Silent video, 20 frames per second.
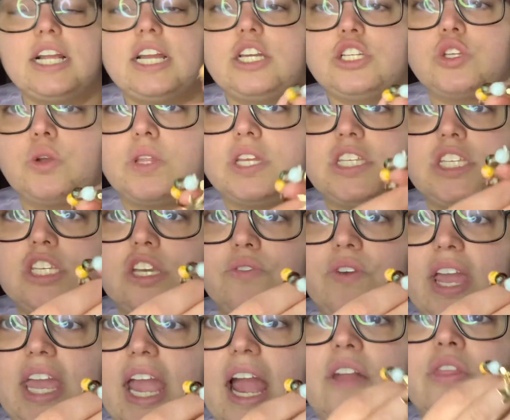So this is it
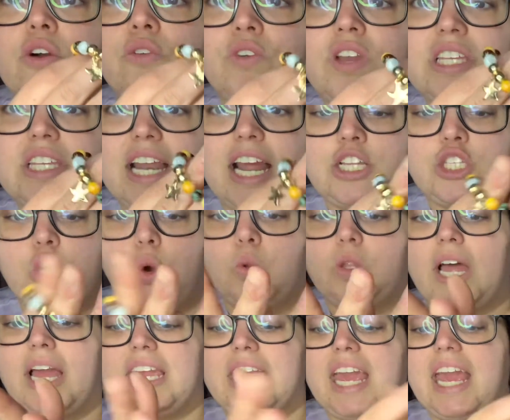right here. And the reason I don't
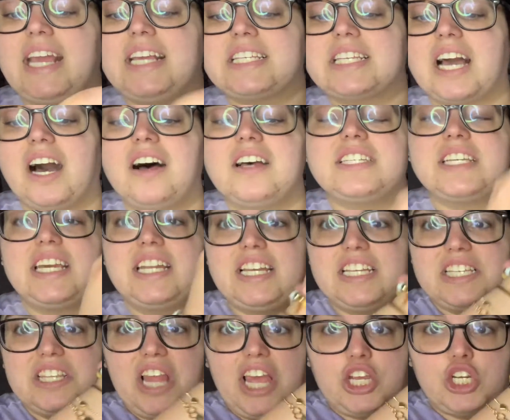like it is because it is like